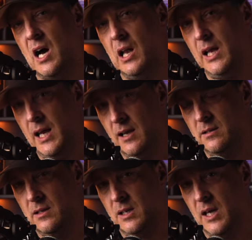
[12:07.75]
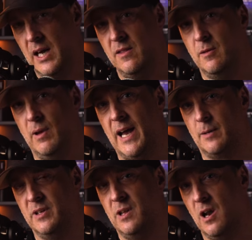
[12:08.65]
Kali and the
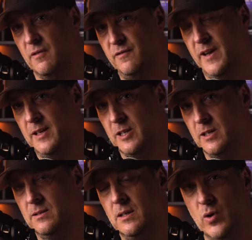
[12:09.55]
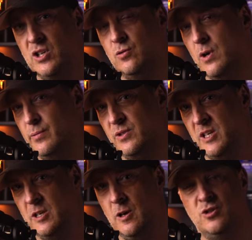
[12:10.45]
Black Madonna figure, which is
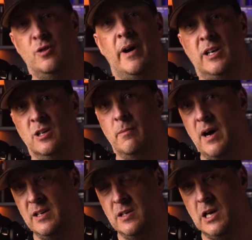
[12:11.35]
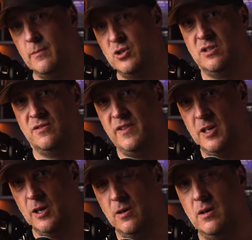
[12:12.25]
represented also by German and Rammstein's
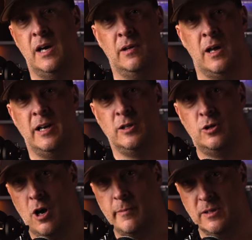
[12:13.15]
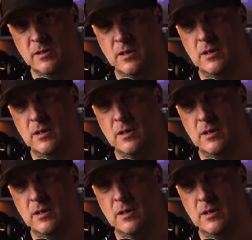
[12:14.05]
video, have a lot in common.